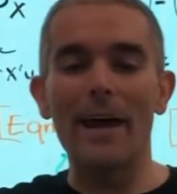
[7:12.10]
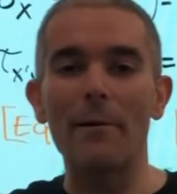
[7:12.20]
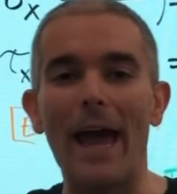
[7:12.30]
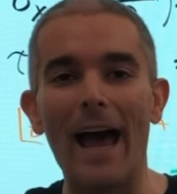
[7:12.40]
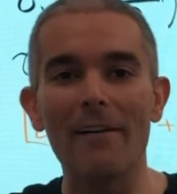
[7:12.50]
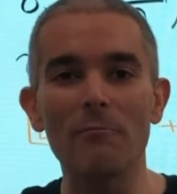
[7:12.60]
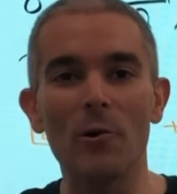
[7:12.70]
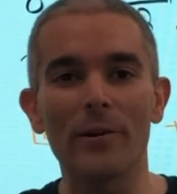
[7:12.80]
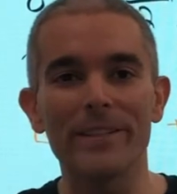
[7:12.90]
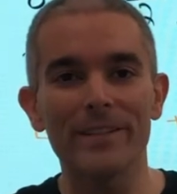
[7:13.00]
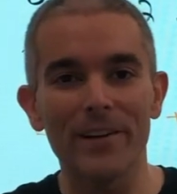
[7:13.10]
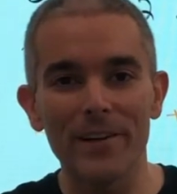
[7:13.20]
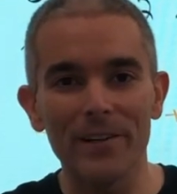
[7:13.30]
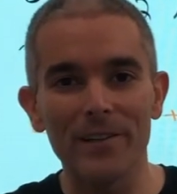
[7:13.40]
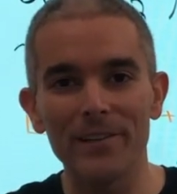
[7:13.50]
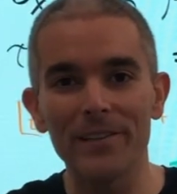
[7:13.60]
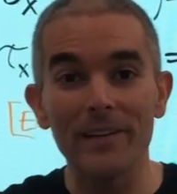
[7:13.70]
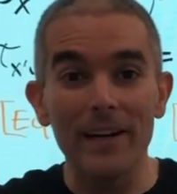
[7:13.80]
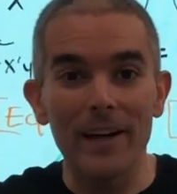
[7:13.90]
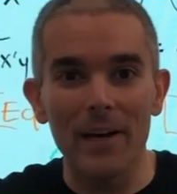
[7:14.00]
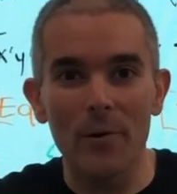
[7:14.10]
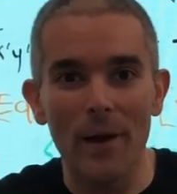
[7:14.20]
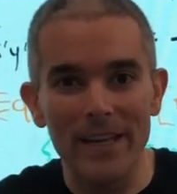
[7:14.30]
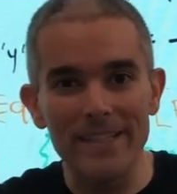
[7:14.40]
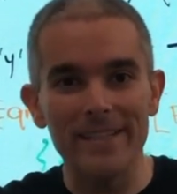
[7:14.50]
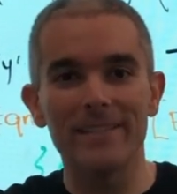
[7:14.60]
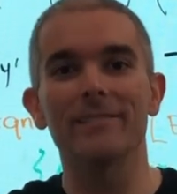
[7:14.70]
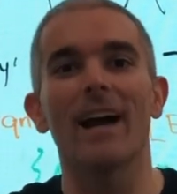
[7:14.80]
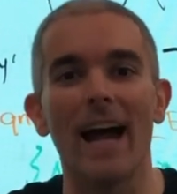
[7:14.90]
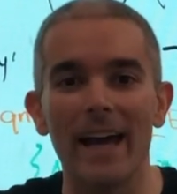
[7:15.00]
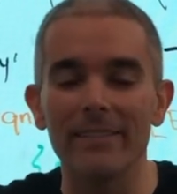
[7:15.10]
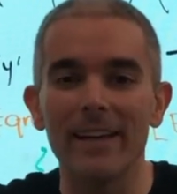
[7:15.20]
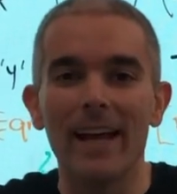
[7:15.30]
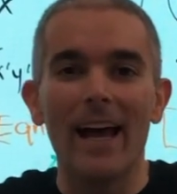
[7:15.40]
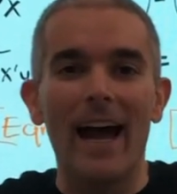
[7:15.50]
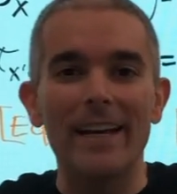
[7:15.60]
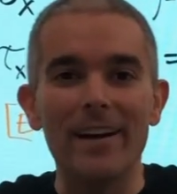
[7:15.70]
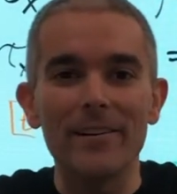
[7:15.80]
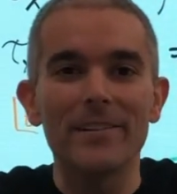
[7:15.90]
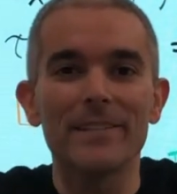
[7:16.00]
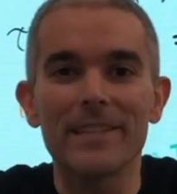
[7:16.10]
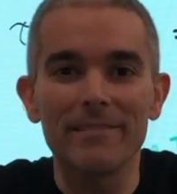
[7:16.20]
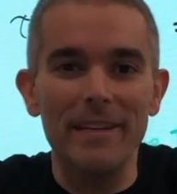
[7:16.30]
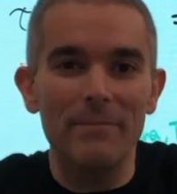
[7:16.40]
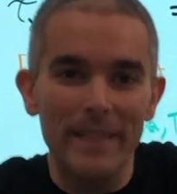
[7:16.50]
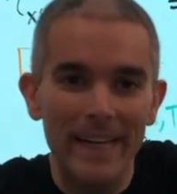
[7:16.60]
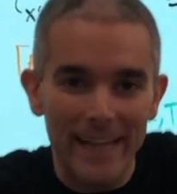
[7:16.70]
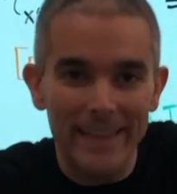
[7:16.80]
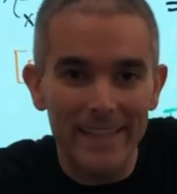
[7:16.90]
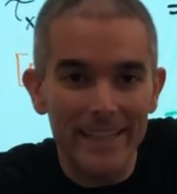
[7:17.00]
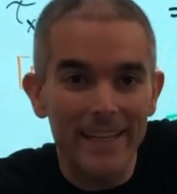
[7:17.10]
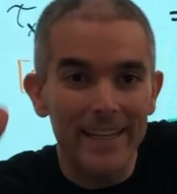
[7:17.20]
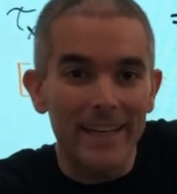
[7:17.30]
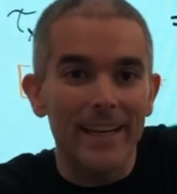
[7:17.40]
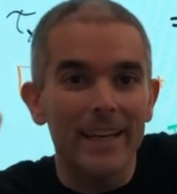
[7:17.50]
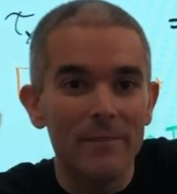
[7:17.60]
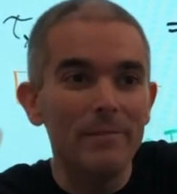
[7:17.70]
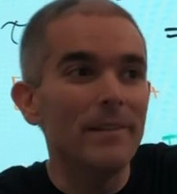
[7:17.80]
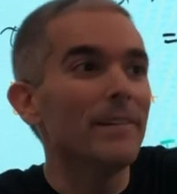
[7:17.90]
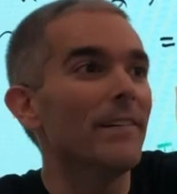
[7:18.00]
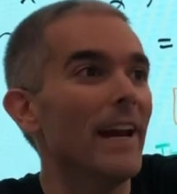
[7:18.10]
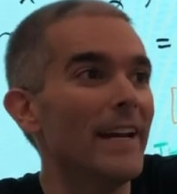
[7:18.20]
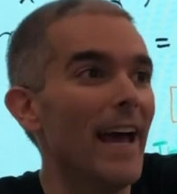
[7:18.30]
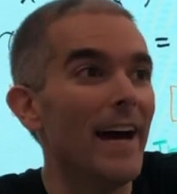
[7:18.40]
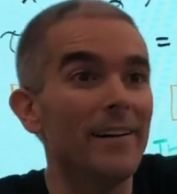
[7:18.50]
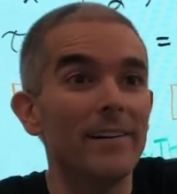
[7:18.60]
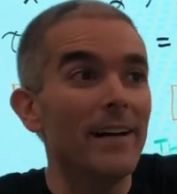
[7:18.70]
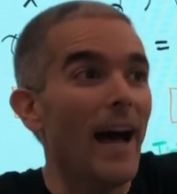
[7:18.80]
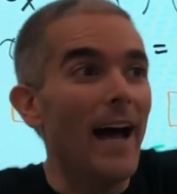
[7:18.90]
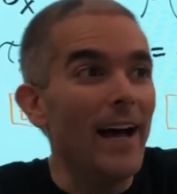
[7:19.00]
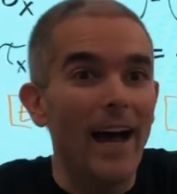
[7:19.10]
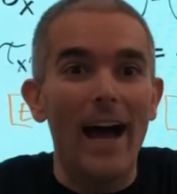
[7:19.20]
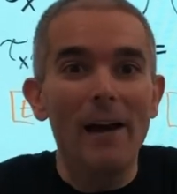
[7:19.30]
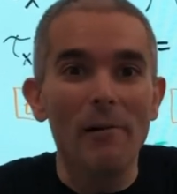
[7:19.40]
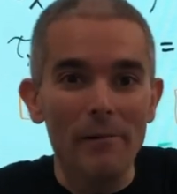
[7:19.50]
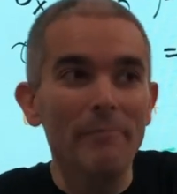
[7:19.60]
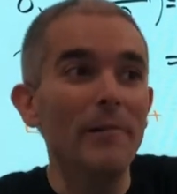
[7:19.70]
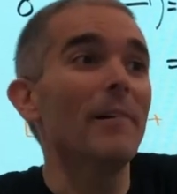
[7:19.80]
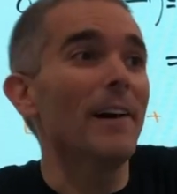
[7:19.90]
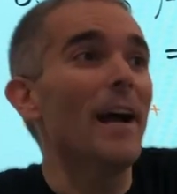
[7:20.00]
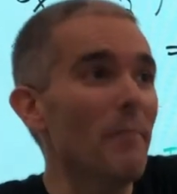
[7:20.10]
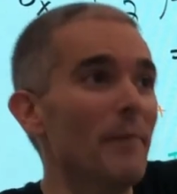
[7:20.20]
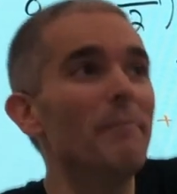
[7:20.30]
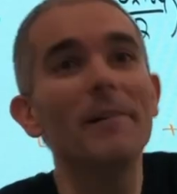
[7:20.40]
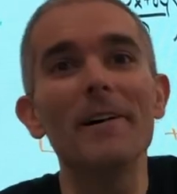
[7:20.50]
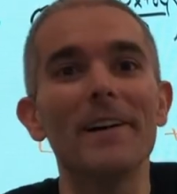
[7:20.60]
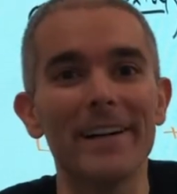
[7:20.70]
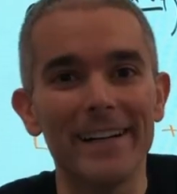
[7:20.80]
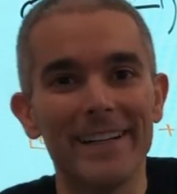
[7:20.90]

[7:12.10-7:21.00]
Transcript: that we have Mohr's circle equation derived, I know you're screaming at the computer right now, I want more, I want more.